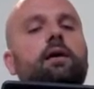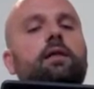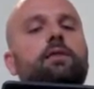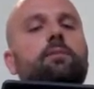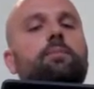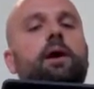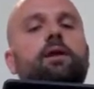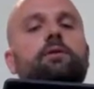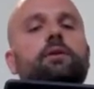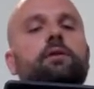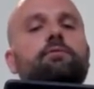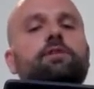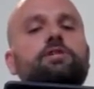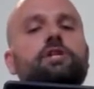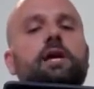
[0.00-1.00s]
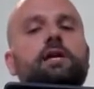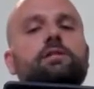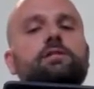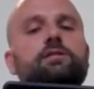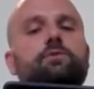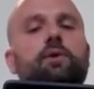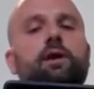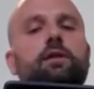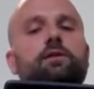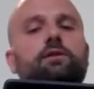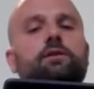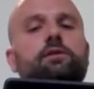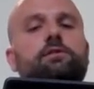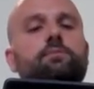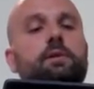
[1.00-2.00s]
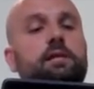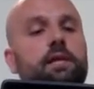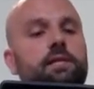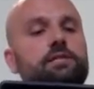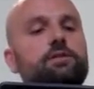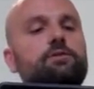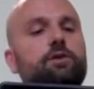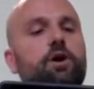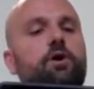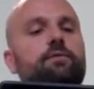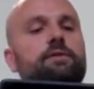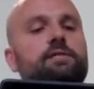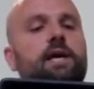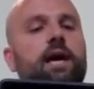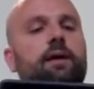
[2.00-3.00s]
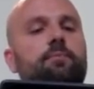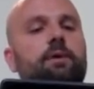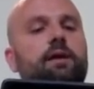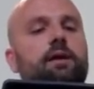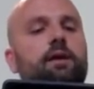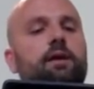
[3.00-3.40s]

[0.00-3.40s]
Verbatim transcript: the bottle never changes the way it looks, but it lets you know if it's happy.